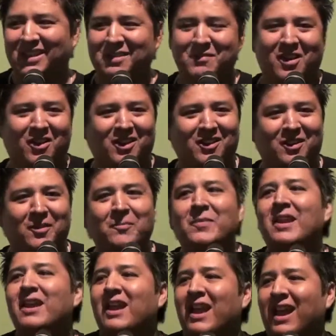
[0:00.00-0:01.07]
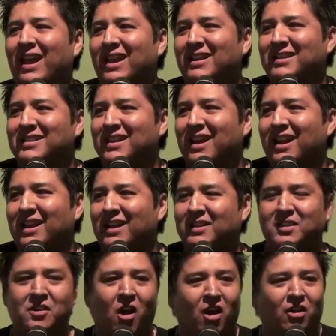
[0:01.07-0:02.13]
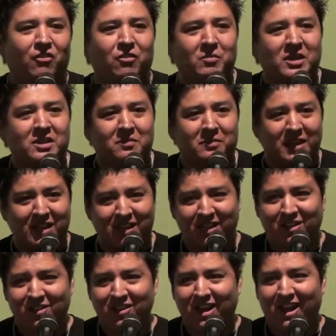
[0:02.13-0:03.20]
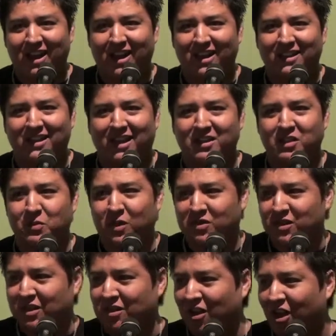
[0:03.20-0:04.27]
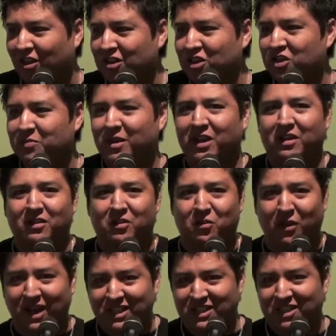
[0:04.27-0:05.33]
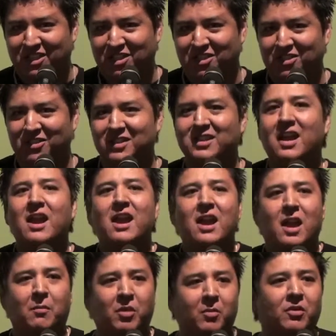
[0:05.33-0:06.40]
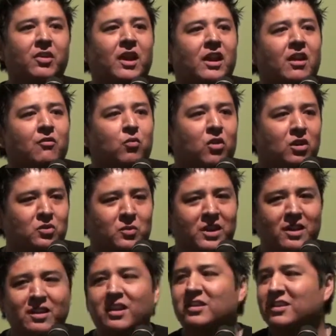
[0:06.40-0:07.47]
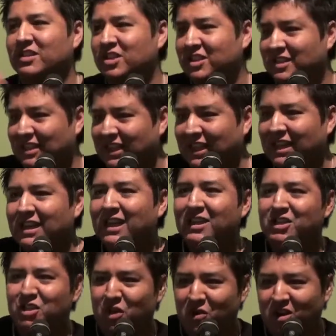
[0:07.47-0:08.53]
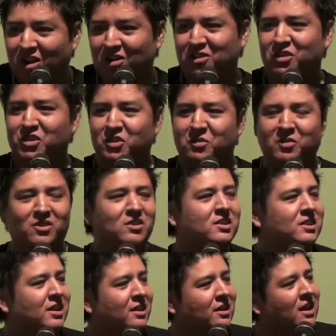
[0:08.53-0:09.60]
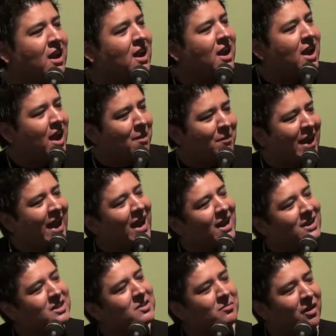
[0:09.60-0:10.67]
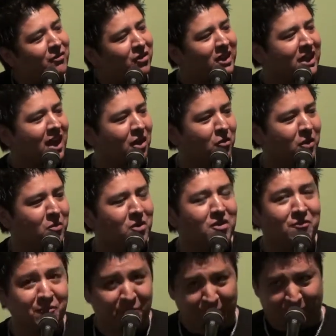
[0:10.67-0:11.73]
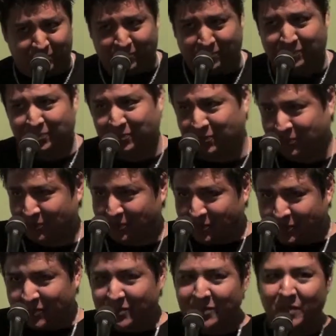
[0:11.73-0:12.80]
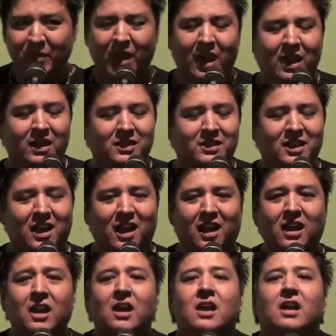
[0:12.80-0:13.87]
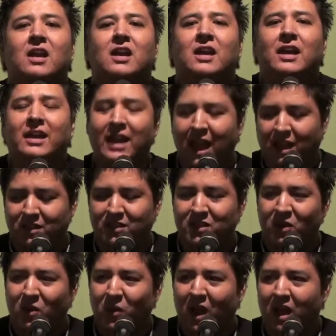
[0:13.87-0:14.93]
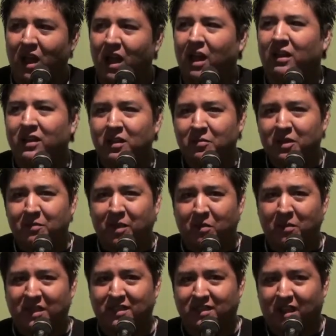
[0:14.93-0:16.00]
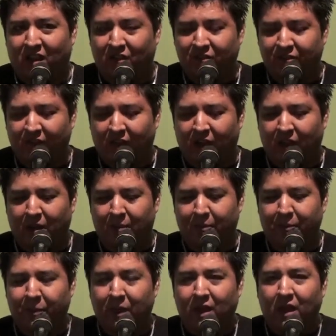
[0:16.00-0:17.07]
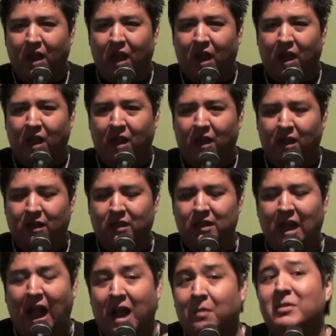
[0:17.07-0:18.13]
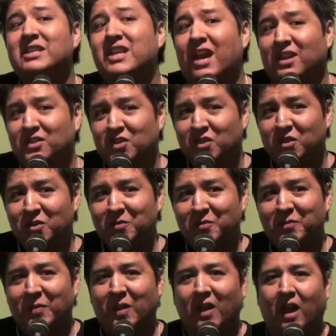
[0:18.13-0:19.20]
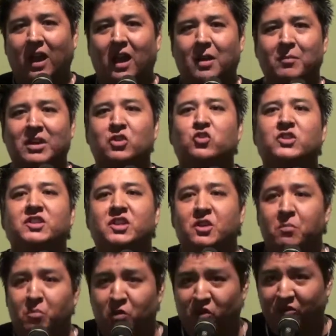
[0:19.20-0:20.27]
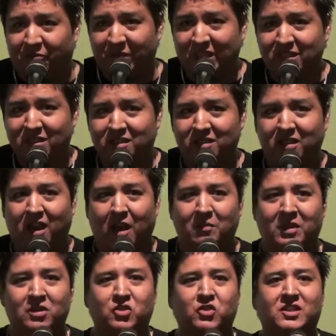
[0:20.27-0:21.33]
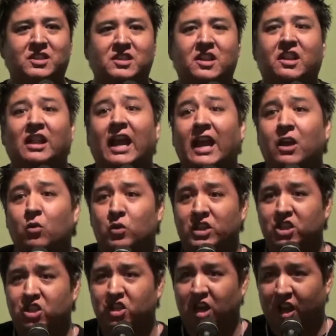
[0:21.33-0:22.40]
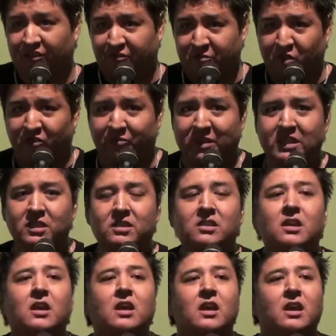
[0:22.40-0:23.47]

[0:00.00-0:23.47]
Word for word: Lee Miracle, and uh, it's an honor for me to be here, and I just want to acknowledge my great teachers and people that I've worked with, such as Lee and Joan Cardinal Schubert, and, and my aunt, Beverly Hungry Wolf. and uh, yeah, so uh, a little bit about myself. Um, uh, I'm a dancer. I'm interested in movement. I'm interested in the language of movement.